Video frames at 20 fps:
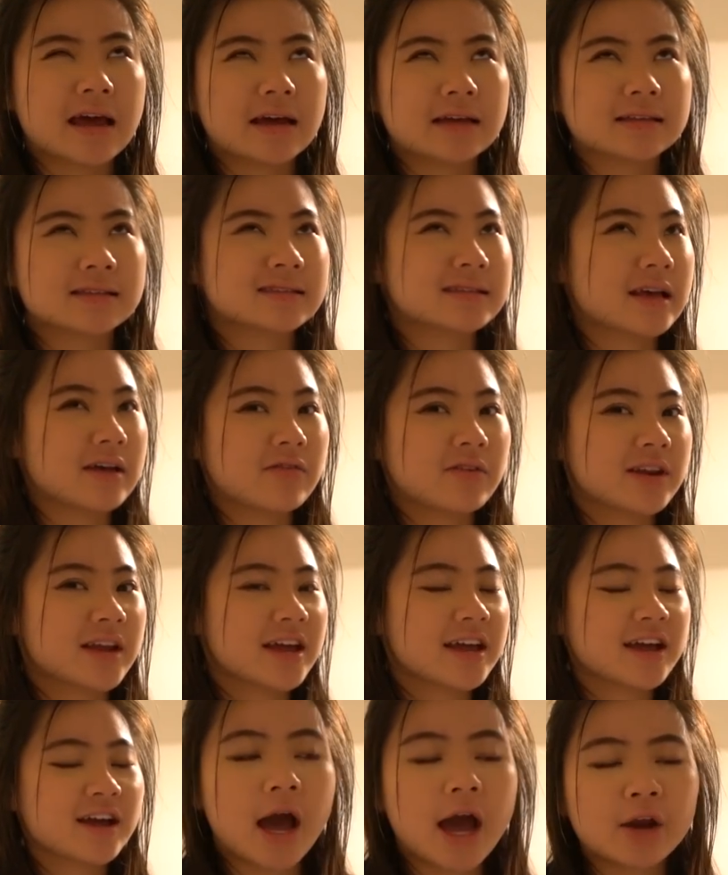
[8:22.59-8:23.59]
7
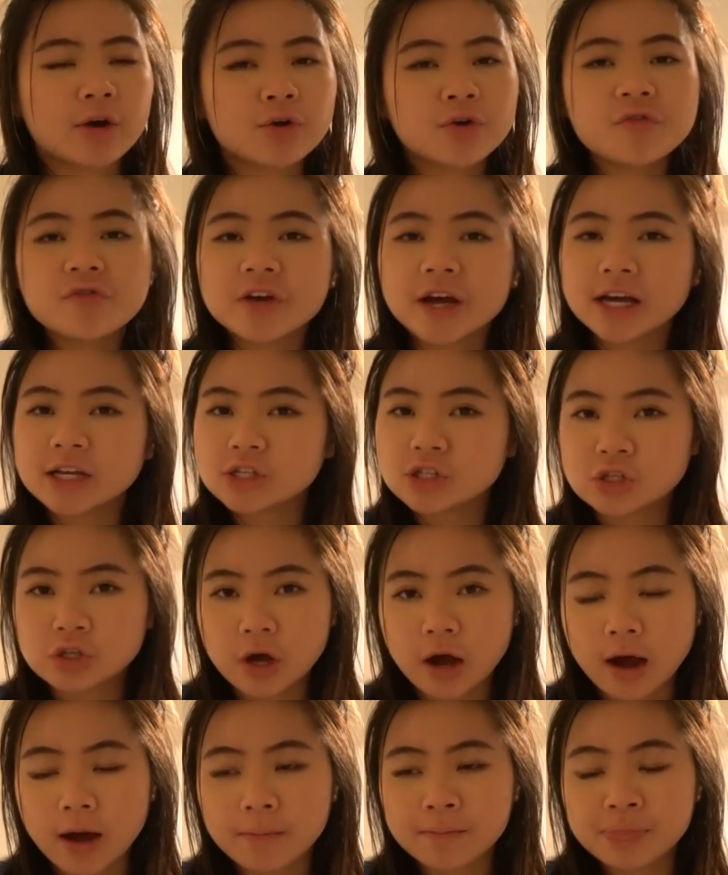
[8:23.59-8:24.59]
AM. I don't know if you guys
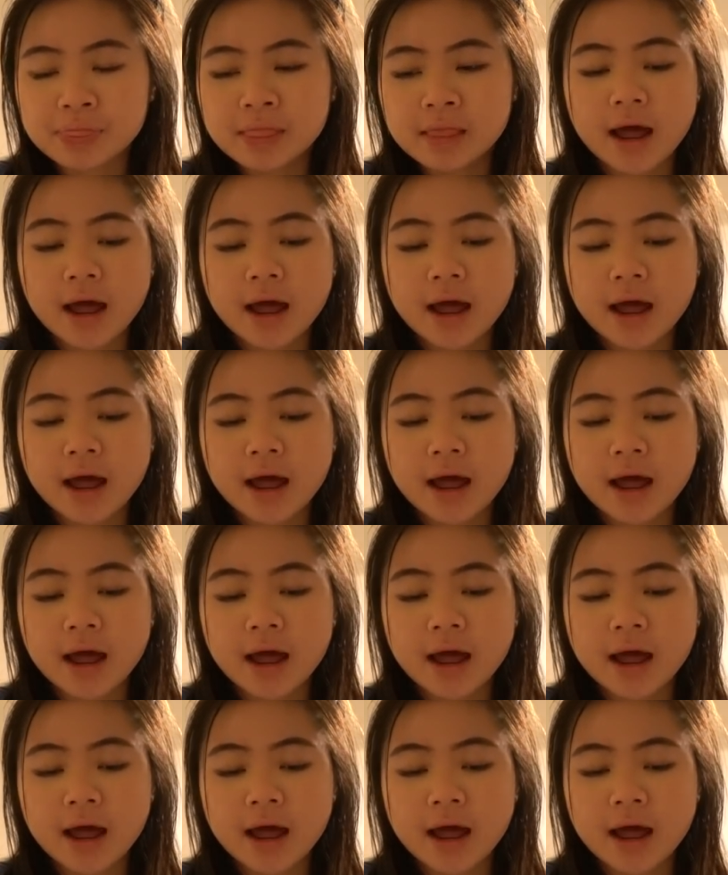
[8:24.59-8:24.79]
saw.